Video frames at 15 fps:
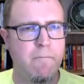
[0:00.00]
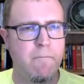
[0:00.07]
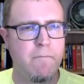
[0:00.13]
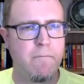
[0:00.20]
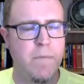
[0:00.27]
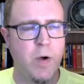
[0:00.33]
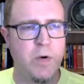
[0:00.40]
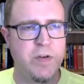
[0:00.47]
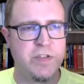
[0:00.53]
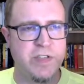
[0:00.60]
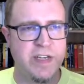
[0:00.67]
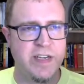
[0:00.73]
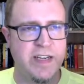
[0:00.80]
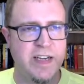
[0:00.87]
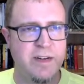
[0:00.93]
Oh, interesting.
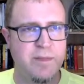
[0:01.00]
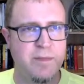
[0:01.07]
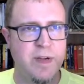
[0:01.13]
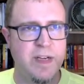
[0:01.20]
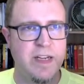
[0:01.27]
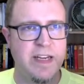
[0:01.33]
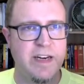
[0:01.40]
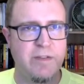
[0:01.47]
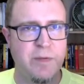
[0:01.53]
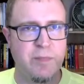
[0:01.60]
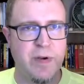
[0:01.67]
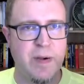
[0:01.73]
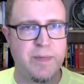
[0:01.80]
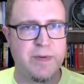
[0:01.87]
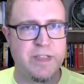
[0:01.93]
I cannot read
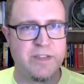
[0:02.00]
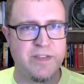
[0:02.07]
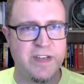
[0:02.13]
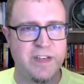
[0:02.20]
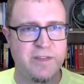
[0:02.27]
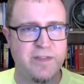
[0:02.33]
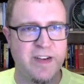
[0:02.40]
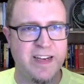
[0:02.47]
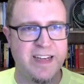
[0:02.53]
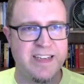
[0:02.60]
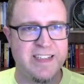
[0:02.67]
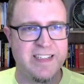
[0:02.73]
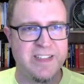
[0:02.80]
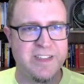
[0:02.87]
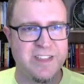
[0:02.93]
properties of undefined,
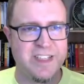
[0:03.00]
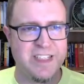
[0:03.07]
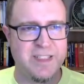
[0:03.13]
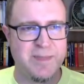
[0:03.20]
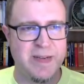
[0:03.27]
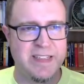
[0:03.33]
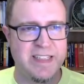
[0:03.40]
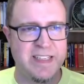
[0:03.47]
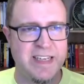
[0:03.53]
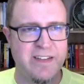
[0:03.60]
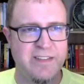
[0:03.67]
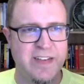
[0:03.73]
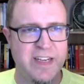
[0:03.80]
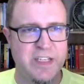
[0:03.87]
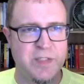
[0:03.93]
so it's expecting a
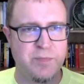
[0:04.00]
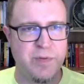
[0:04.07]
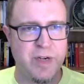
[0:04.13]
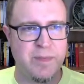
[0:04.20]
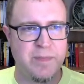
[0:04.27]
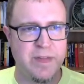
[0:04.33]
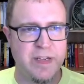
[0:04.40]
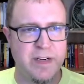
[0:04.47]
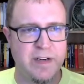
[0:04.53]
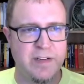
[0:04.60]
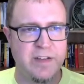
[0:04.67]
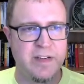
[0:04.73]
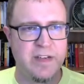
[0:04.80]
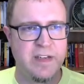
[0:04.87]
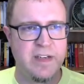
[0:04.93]
navigation prop there.
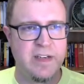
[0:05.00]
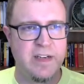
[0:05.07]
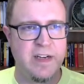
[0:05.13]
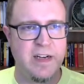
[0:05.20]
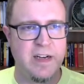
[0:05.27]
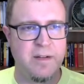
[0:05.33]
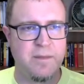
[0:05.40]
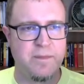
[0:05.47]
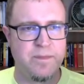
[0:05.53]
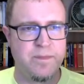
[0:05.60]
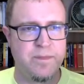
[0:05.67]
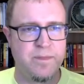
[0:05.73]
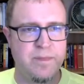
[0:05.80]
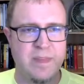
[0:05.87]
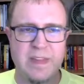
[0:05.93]

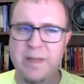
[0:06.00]
Let